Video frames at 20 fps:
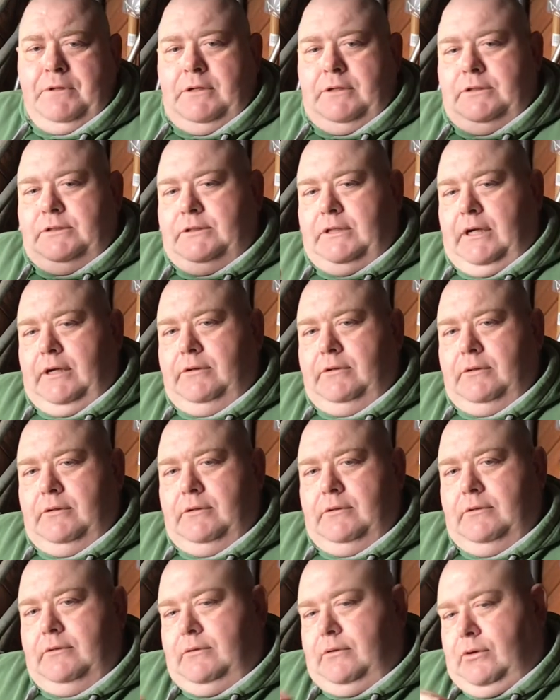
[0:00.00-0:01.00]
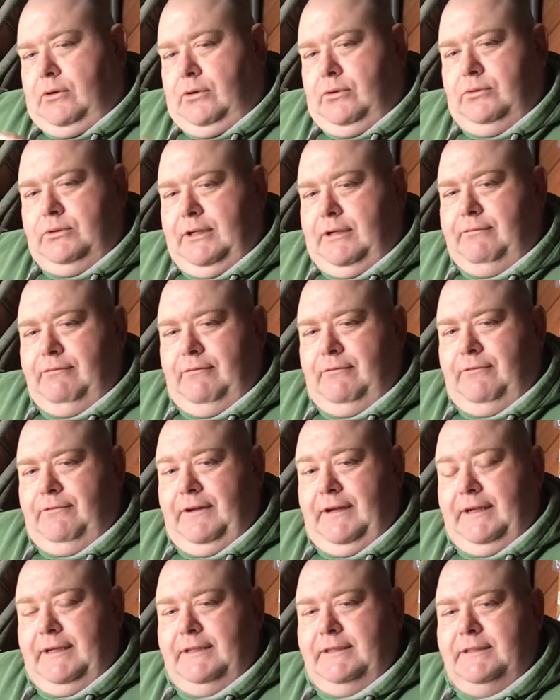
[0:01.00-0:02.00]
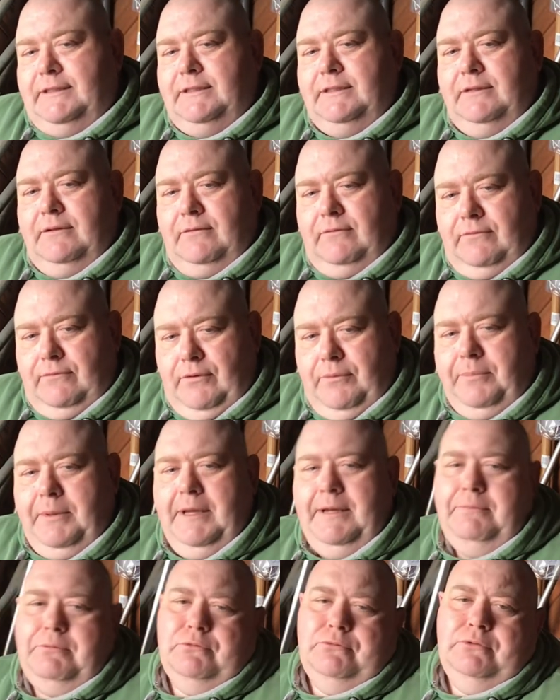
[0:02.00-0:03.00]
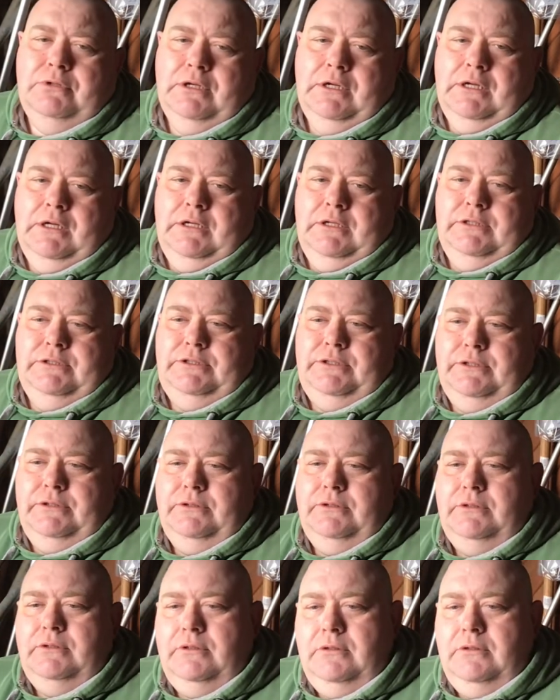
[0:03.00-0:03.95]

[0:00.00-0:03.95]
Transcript: So all different things for people to